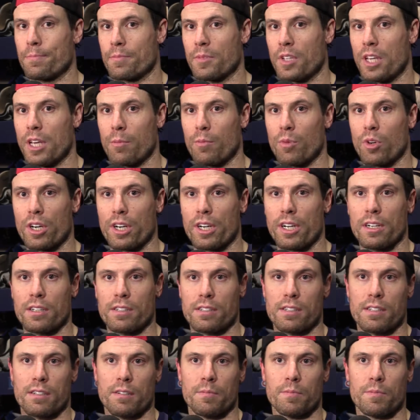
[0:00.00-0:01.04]
get more
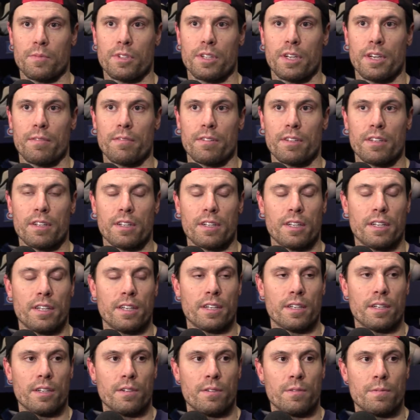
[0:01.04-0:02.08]
accustomed to everything that he
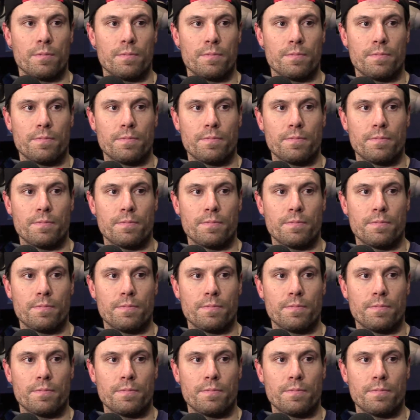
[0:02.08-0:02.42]
can do.